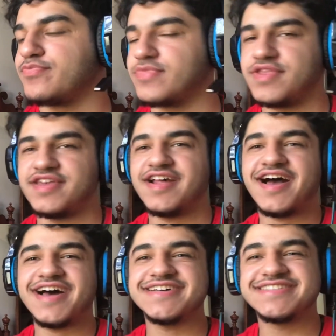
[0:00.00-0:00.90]
You know
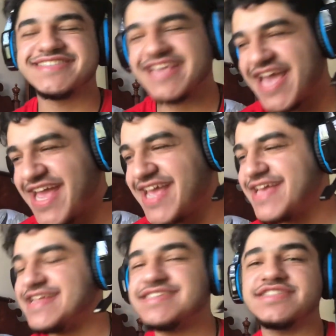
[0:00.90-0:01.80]
what I'm
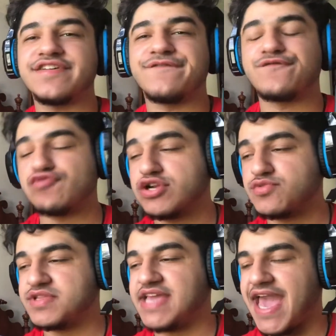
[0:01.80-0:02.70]
saying? This is a
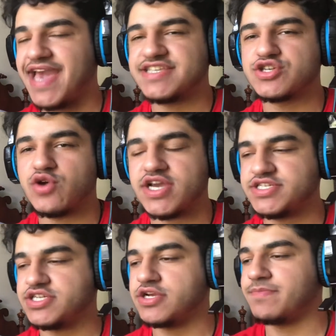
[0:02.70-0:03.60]
frequently asked
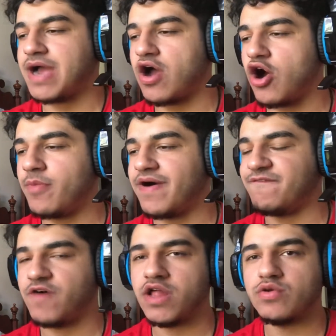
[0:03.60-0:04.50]
question by all my
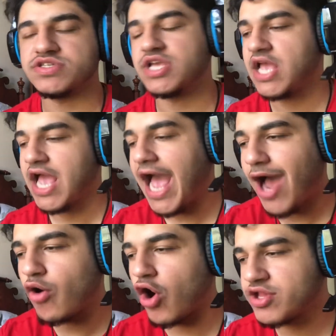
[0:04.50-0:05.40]
followers.
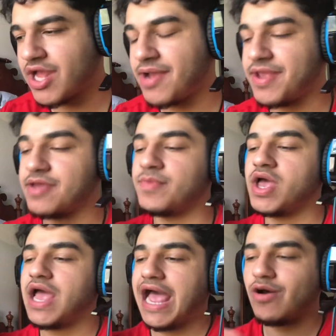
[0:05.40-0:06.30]
How old I am,
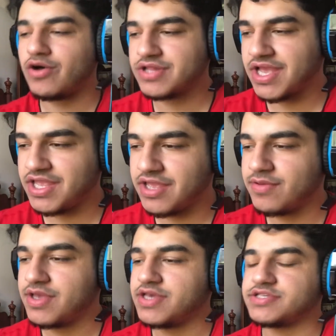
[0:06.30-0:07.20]
how old I
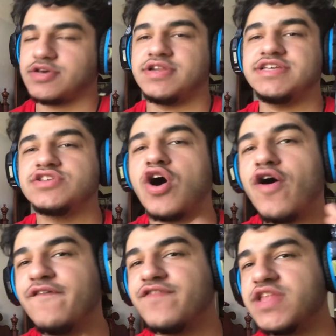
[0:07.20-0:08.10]
am. So this
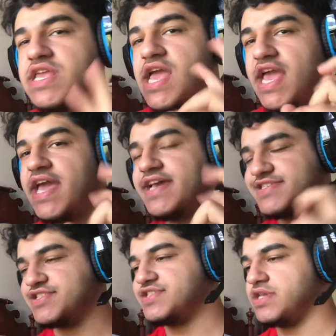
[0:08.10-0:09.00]
hopefully
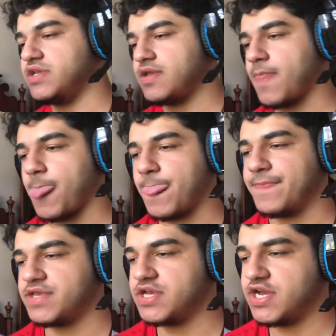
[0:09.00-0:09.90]
answers it.
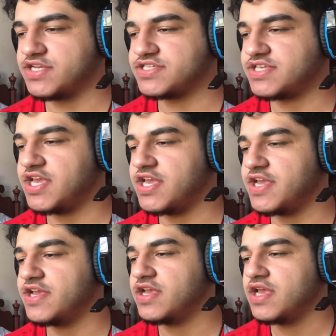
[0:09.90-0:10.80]
You know what I'm
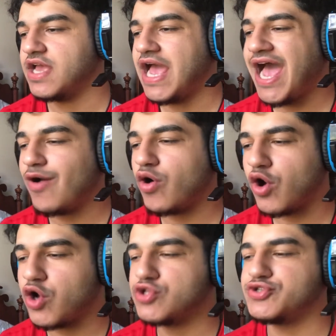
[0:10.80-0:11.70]
saying? How
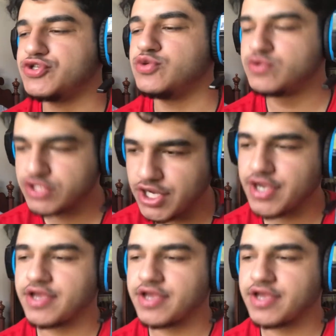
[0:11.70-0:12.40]
old do you look?